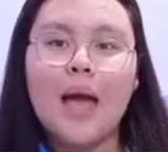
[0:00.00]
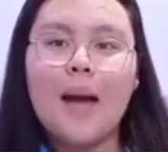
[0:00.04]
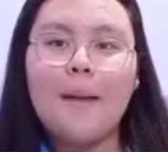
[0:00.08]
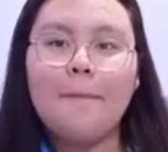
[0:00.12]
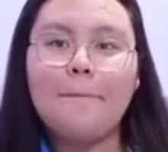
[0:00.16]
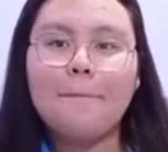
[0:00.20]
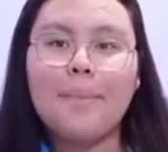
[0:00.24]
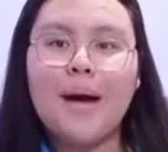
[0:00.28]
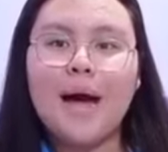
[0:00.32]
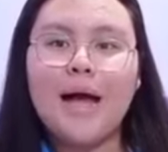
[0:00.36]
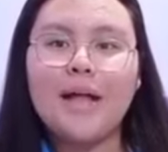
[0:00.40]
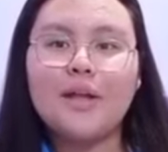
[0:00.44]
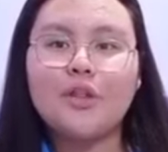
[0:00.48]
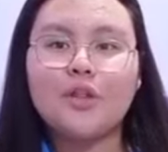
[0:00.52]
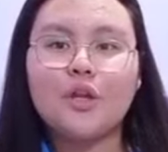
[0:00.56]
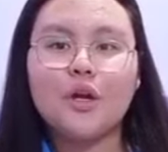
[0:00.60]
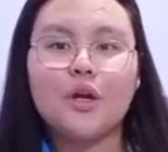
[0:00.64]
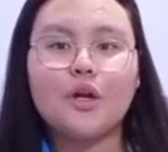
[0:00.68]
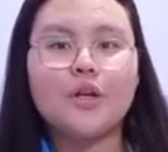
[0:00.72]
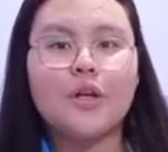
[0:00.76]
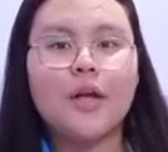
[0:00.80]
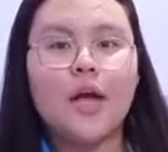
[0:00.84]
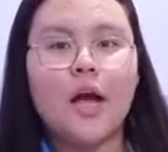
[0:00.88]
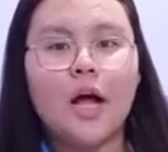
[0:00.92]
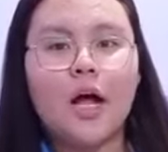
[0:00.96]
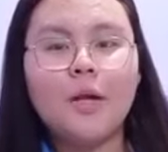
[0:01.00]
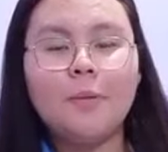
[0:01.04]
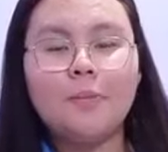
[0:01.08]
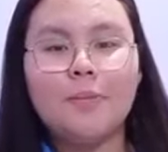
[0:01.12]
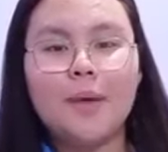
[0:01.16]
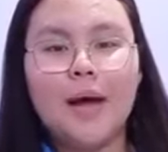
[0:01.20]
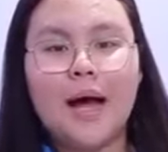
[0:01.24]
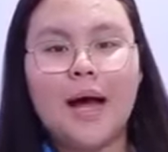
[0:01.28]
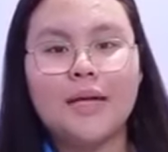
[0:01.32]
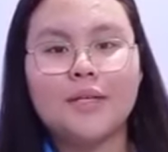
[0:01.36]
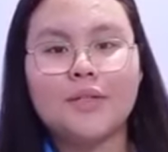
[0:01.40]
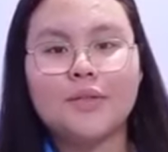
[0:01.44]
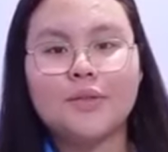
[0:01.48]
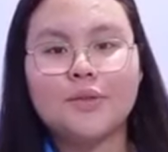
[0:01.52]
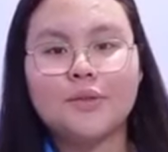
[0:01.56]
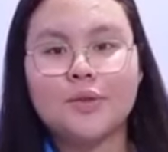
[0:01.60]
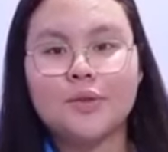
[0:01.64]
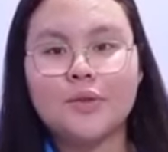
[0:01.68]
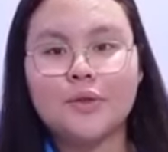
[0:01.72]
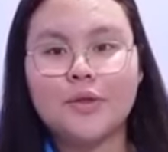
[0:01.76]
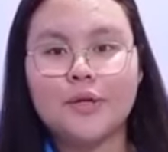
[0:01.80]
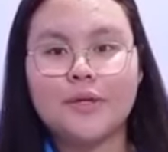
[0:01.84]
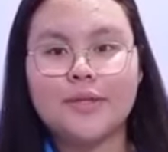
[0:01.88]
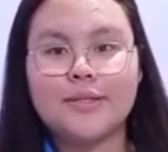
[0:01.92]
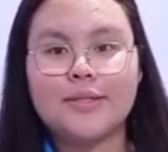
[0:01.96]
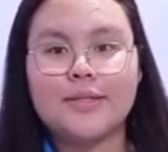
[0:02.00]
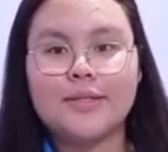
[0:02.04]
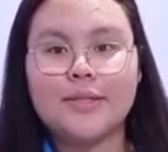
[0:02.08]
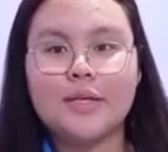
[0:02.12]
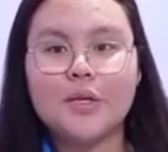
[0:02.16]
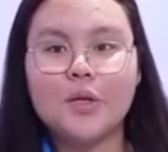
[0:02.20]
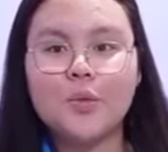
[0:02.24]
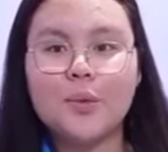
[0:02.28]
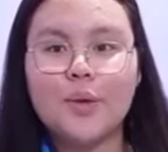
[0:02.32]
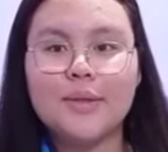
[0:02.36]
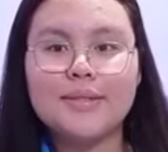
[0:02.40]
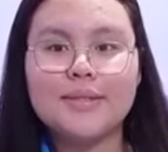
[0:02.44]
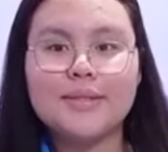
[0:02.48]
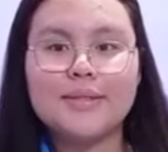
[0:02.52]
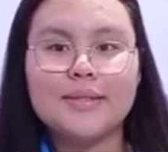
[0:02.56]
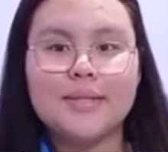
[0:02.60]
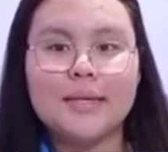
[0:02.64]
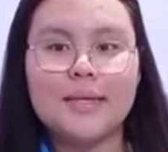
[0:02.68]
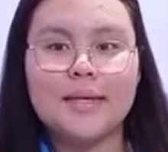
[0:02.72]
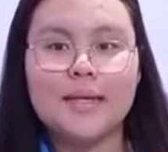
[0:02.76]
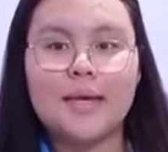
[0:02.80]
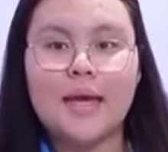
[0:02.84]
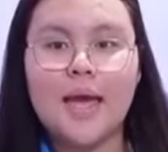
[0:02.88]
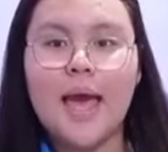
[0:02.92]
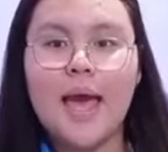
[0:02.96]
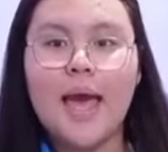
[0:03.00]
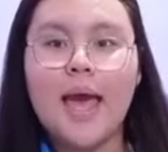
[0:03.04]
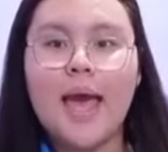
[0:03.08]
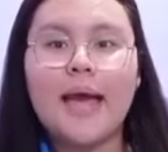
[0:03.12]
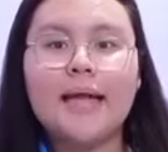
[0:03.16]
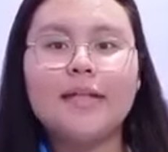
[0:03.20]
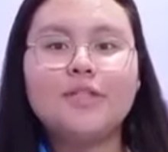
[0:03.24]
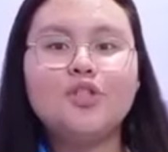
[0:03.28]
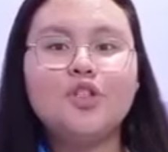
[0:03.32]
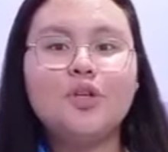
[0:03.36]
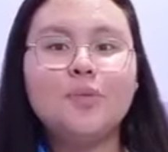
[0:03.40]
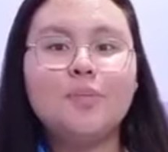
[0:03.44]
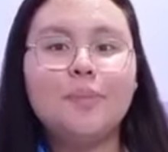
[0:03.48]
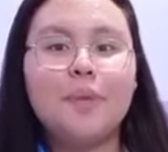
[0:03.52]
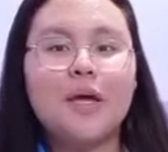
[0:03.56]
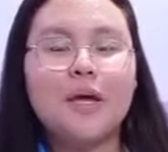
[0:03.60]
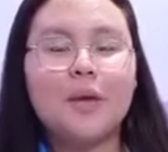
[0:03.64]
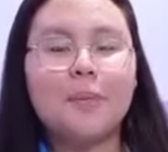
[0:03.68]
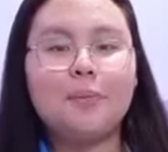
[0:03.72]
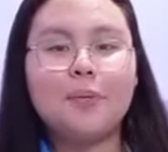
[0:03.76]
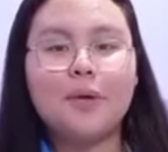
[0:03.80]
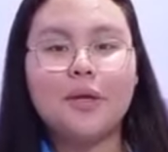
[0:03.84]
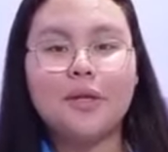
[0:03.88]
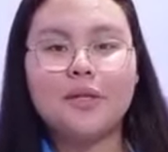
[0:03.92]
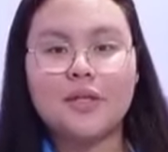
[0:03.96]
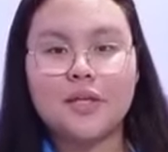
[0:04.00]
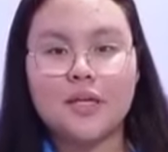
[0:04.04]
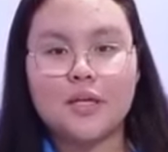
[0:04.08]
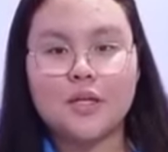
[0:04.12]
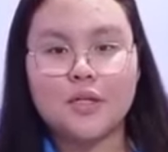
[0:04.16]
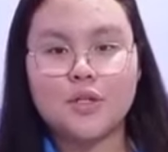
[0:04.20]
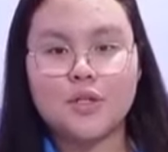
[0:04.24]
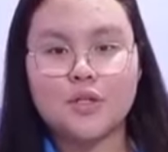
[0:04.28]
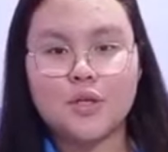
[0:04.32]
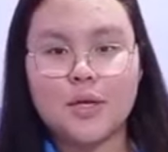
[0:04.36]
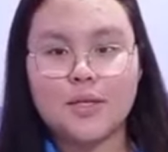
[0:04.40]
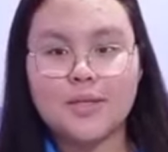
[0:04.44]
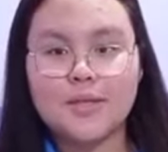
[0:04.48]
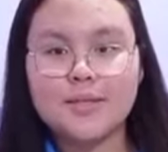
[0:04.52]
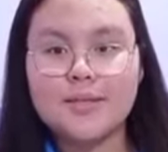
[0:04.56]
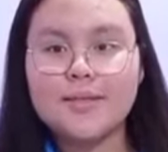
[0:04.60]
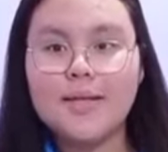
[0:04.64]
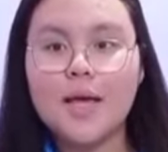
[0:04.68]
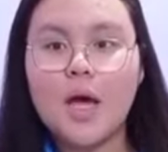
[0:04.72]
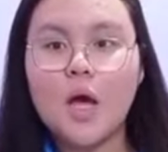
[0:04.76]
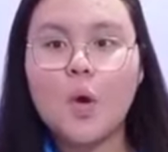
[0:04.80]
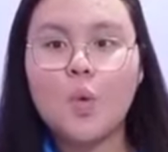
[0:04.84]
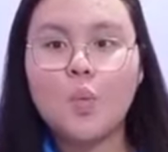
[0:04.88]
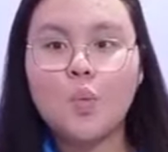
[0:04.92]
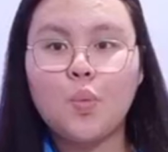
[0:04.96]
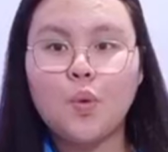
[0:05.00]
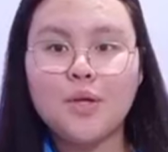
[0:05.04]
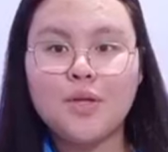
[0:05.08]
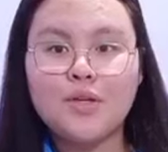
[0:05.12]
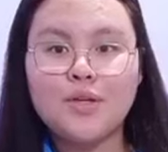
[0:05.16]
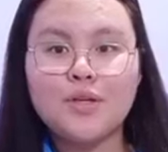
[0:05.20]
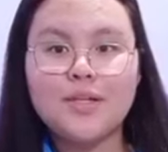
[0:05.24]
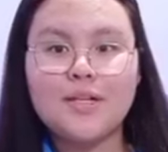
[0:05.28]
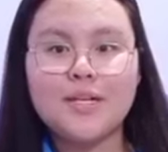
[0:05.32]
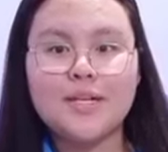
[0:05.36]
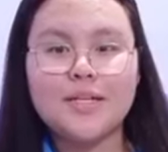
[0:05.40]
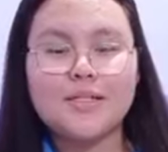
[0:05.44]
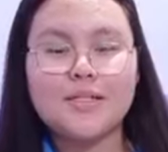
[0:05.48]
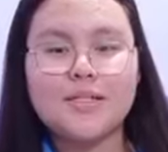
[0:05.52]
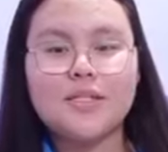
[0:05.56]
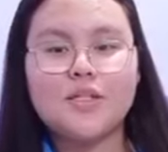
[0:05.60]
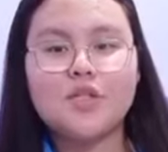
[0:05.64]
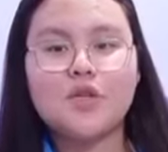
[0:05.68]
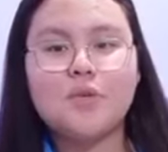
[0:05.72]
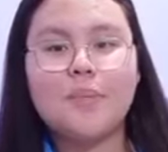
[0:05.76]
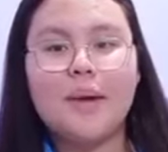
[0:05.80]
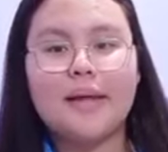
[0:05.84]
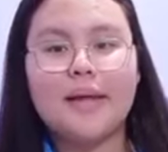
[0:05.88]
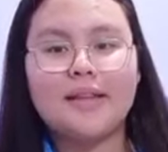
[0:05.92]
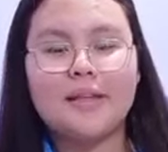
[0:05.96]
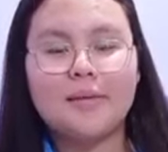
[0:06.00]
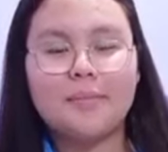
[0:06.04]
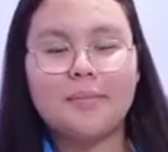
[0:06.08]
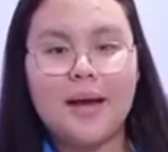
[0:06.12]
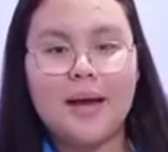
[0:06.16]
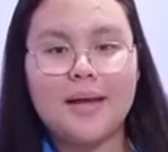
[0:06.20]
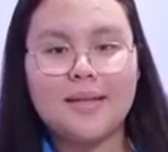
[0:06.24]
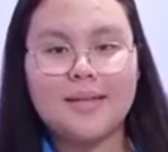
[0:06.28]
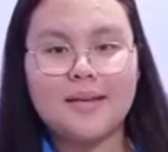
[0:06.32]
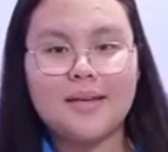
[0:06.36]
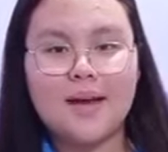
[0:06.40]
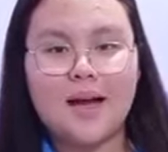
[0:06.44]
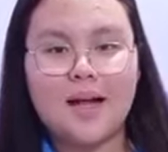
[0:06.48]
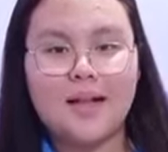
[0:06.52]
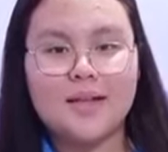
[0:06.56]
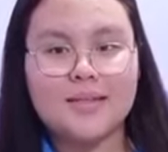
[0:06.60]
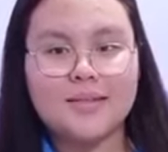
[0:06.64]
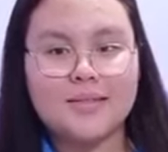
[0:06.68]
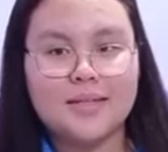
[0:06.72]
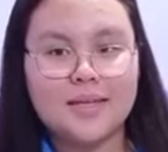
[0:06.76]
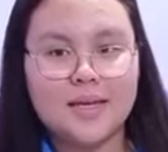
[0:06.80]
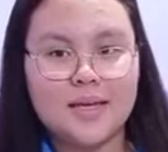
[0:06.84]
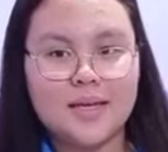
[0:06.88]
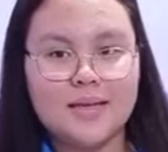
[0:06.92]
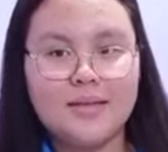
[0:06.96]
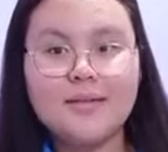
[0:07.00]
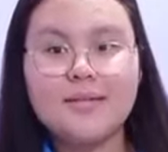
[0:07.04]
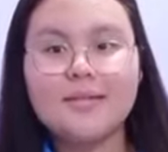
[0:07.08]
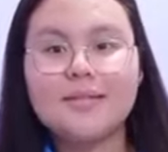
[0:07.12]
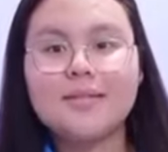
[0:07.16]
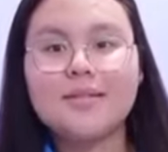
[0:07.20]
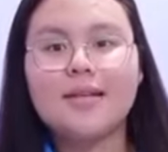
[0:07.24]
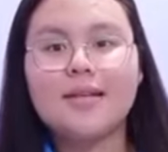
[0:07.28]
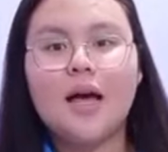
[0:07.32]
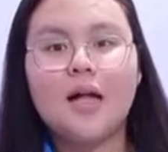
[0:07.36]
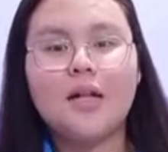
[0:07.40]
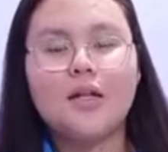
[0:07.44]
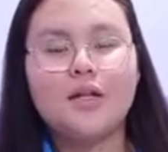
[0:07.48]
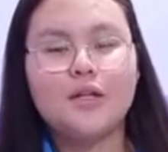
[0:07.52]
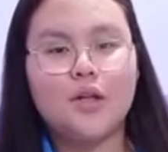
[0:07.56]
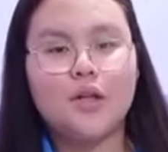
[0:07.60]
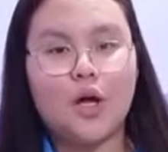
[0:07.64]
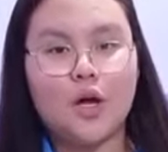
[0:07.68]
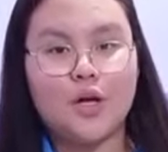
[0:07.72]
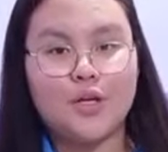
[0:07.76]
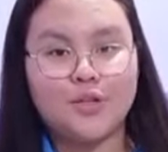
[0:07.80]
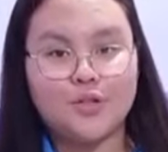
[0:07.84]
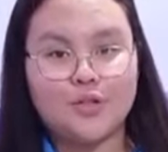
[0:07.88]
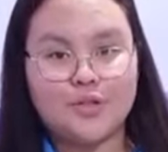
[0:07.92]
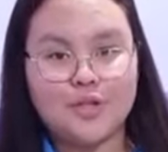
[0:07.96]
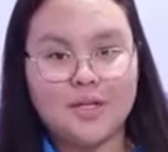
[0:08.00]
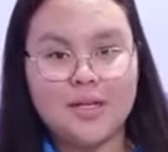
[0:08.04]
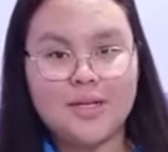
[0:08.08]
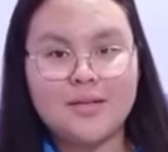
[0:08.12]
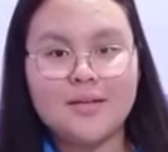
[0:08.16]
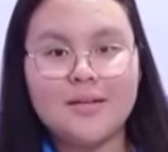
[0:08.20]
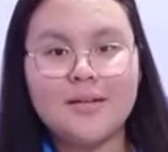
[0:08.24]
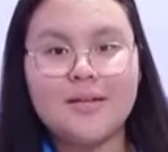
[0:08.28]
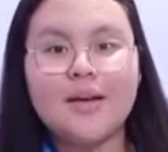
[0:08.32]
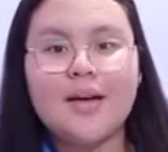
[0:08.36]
Pattern help us to learn sequencing and to make predictions, which leads to mathematical skills, logic,